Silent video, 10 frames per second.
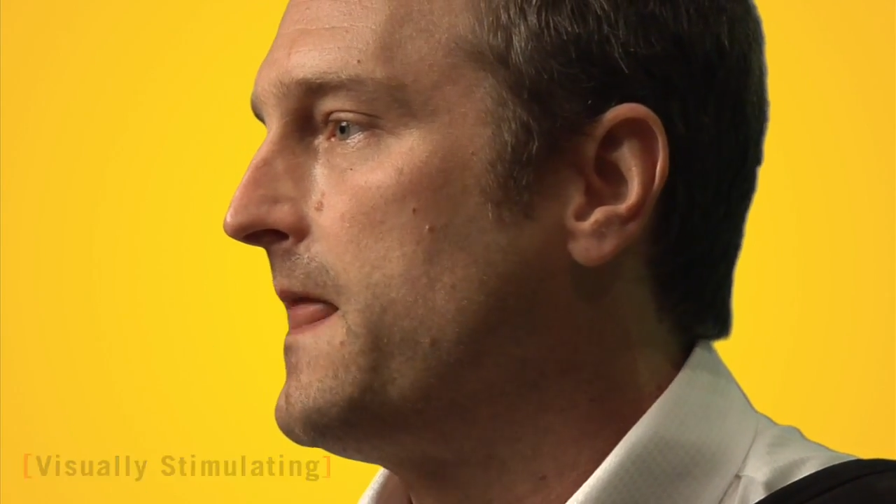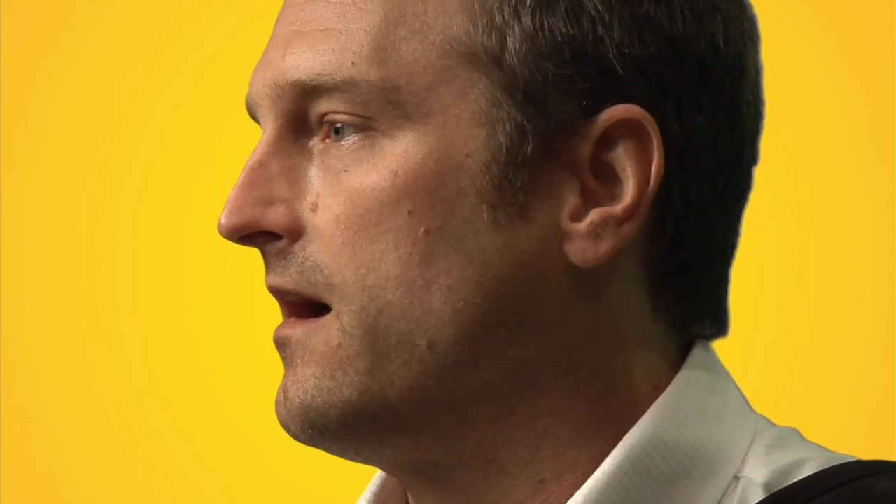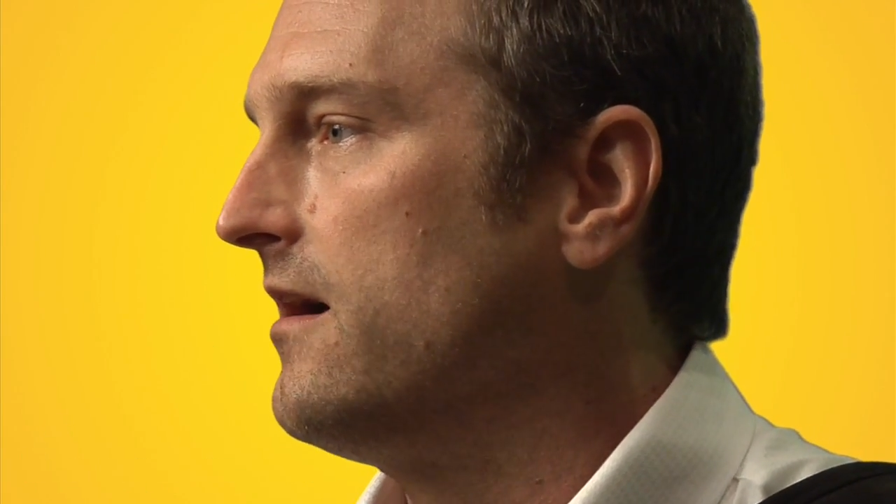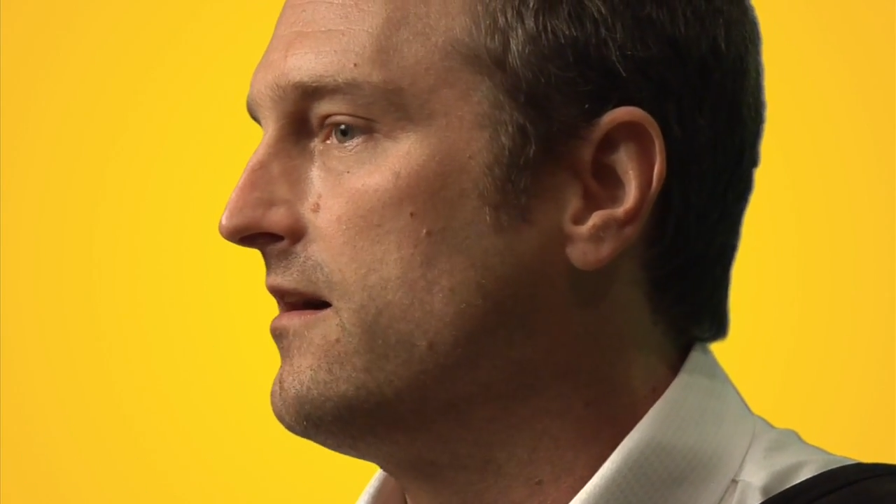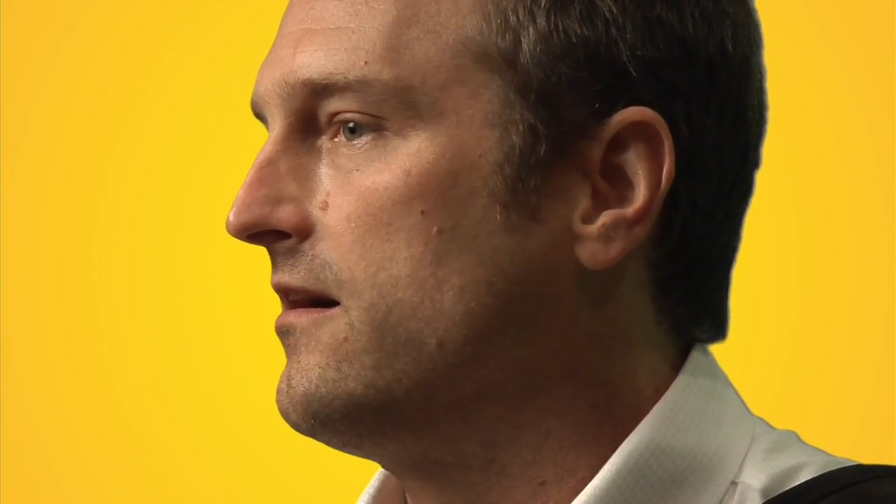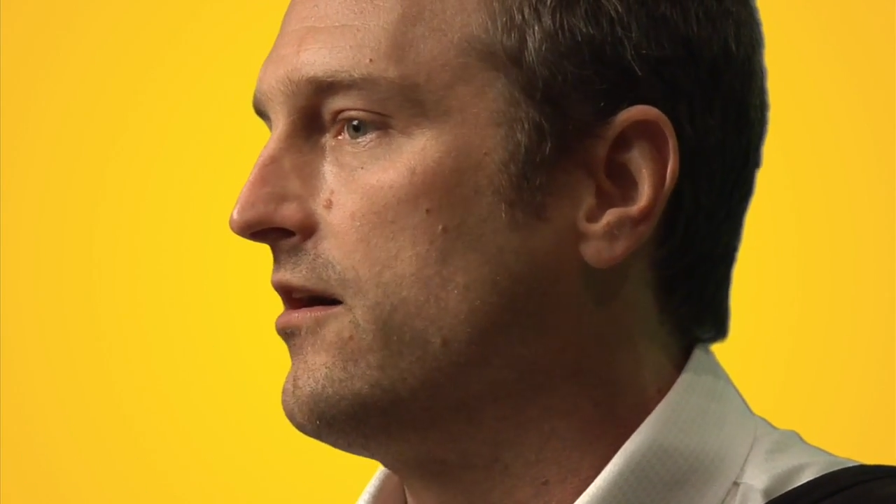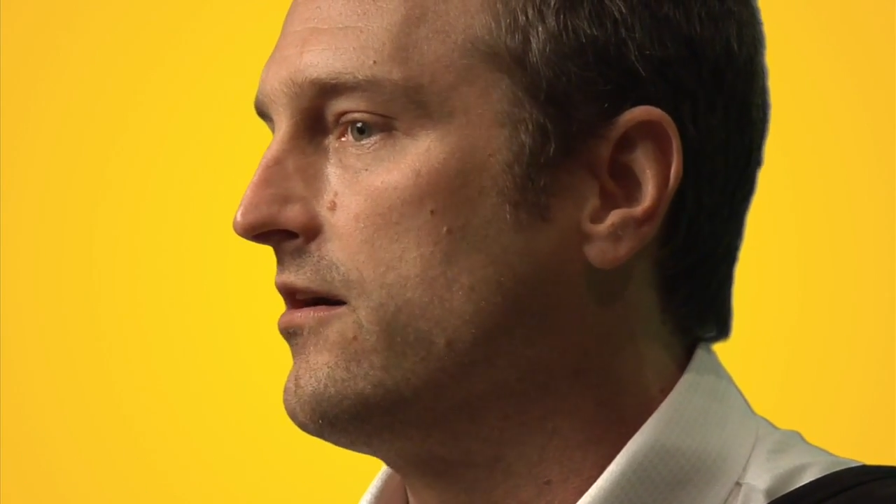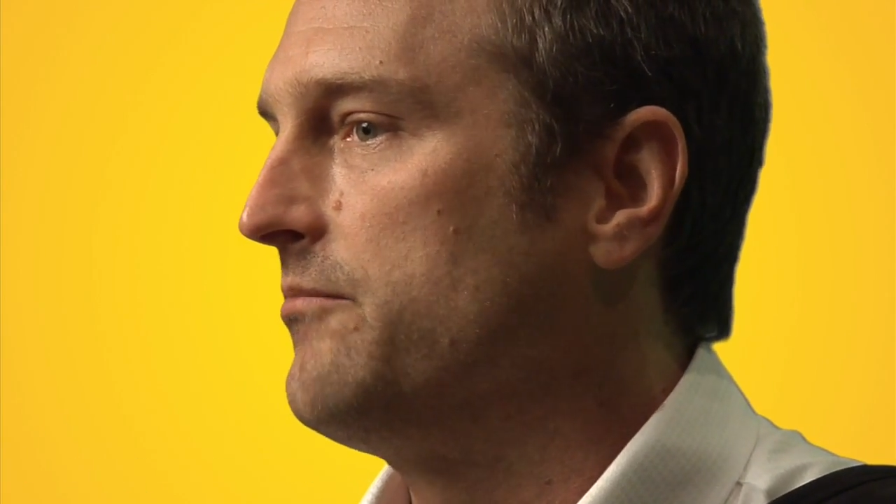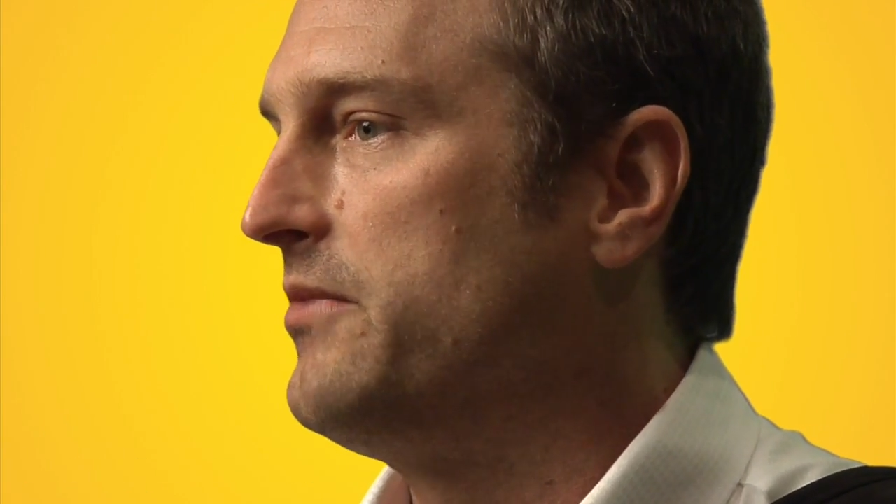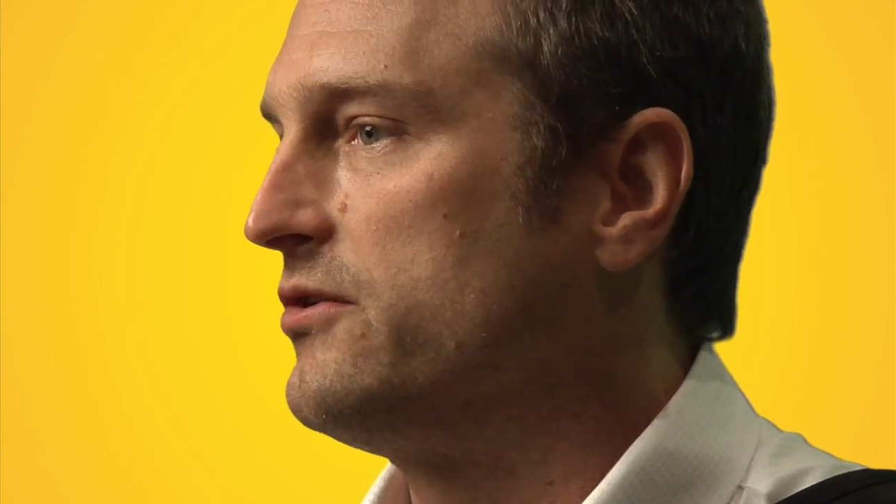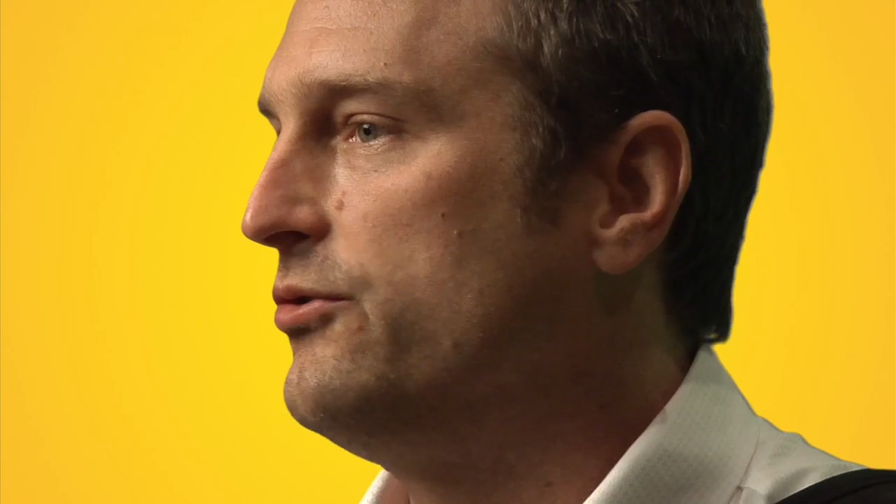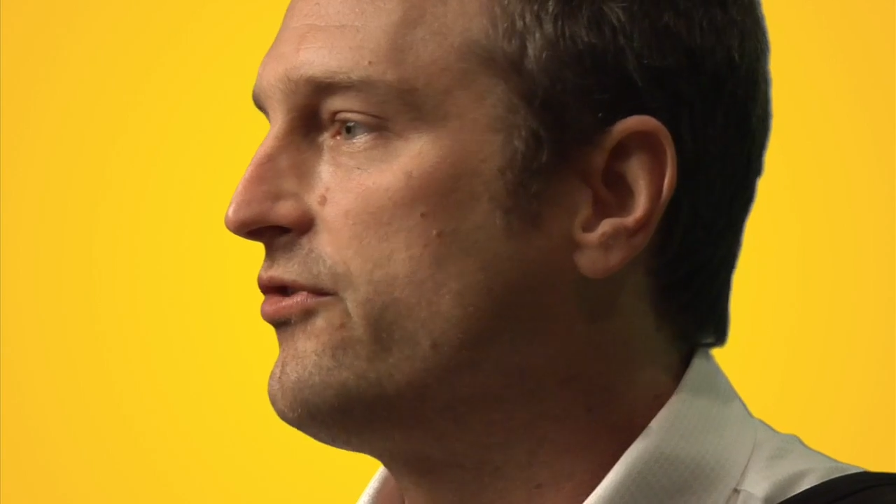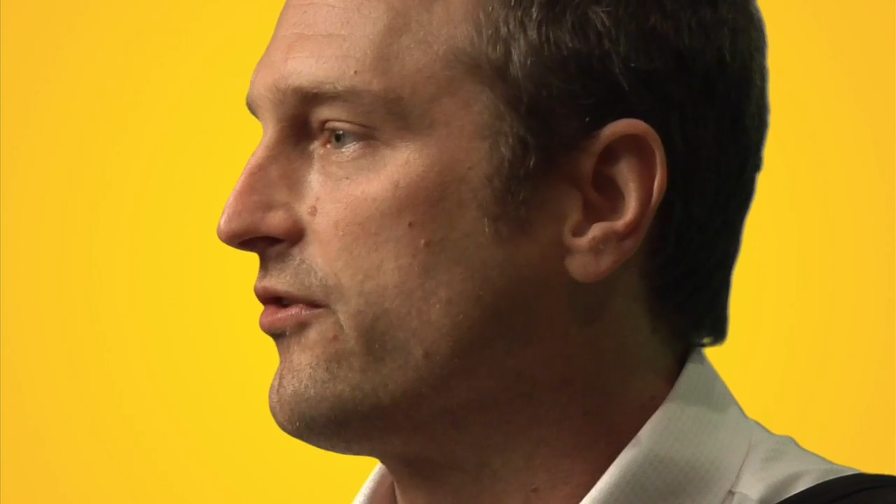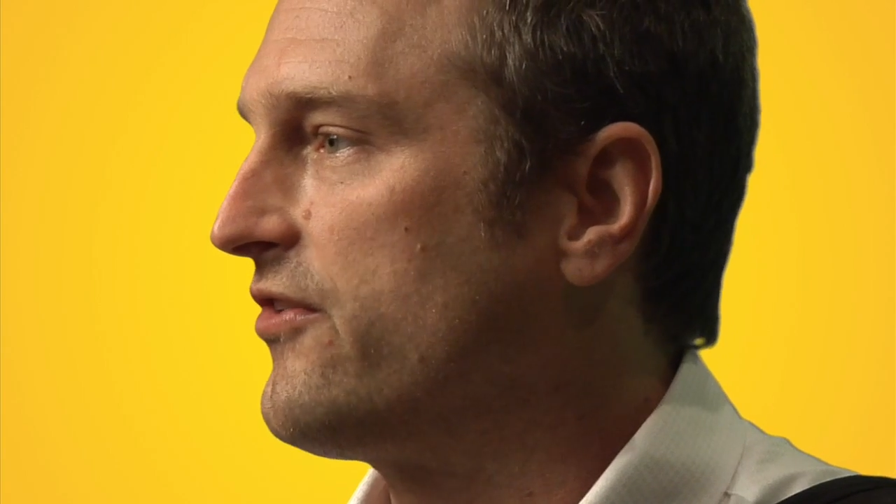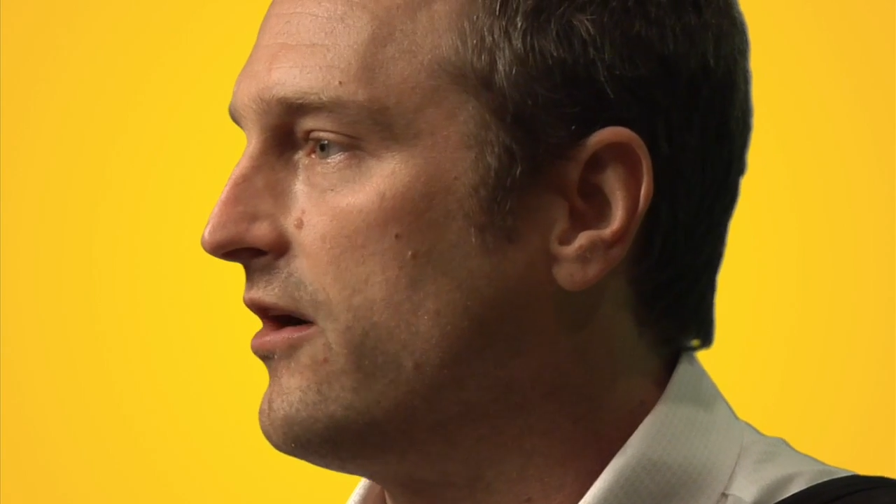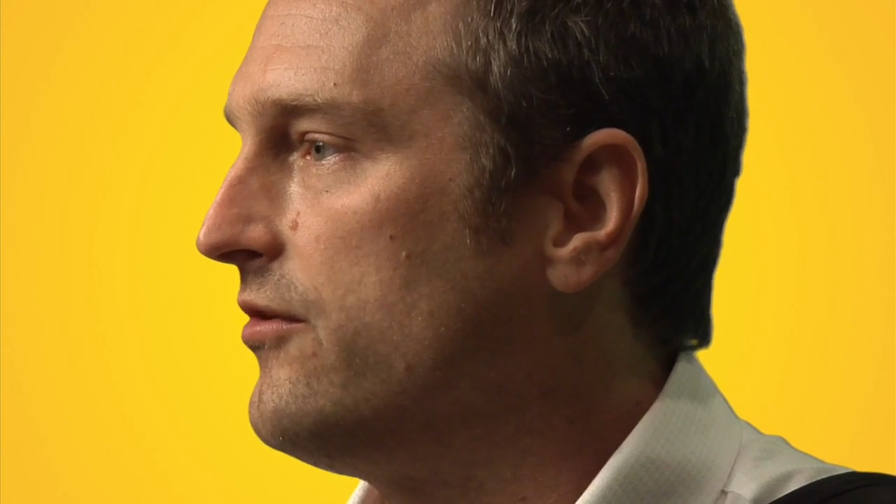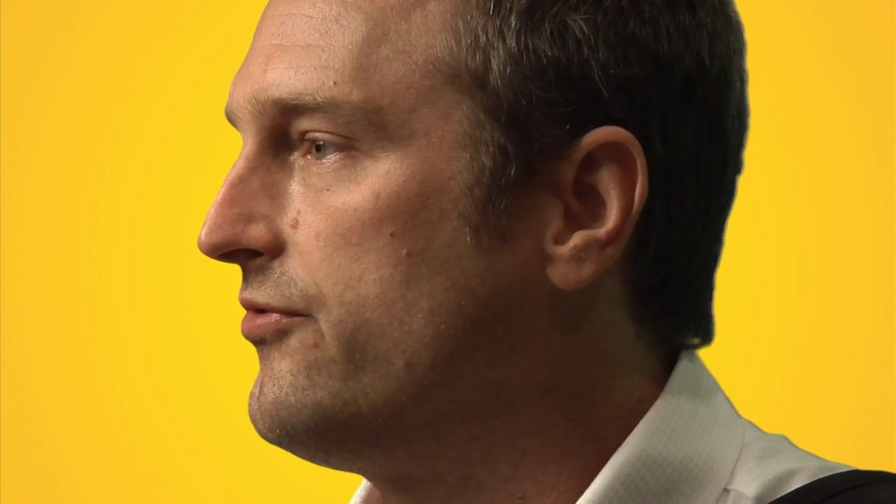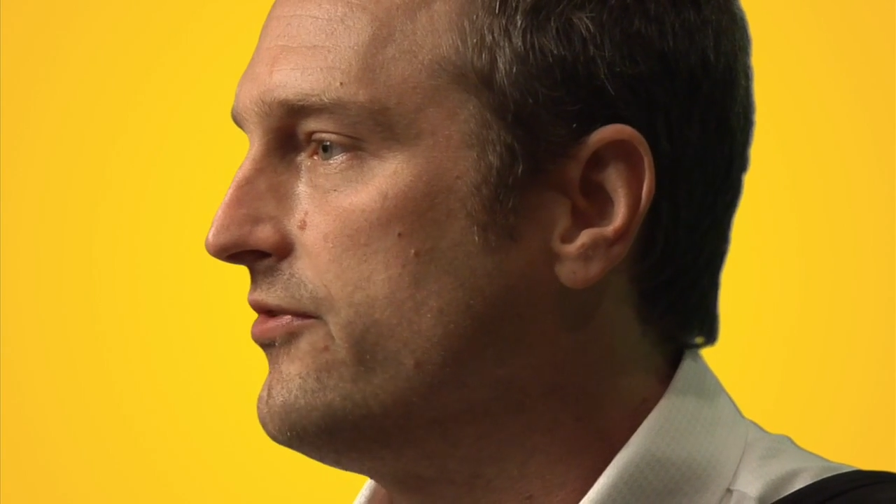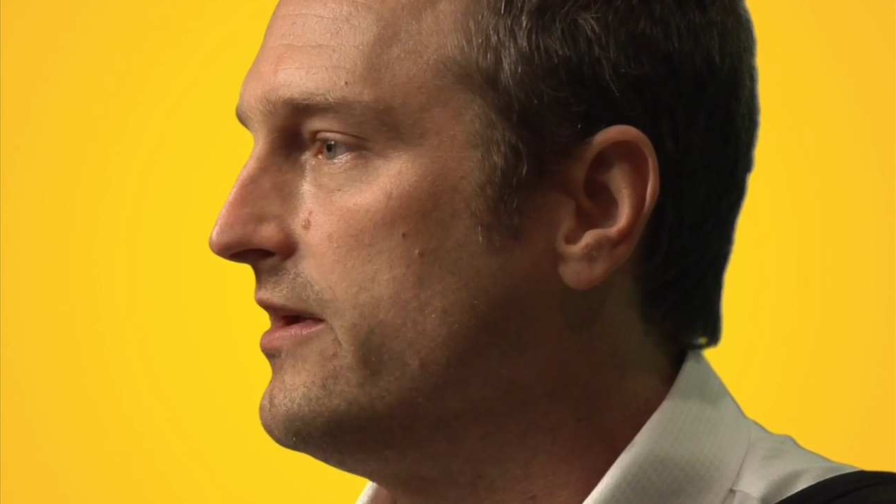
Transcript: Uh, or lose yourself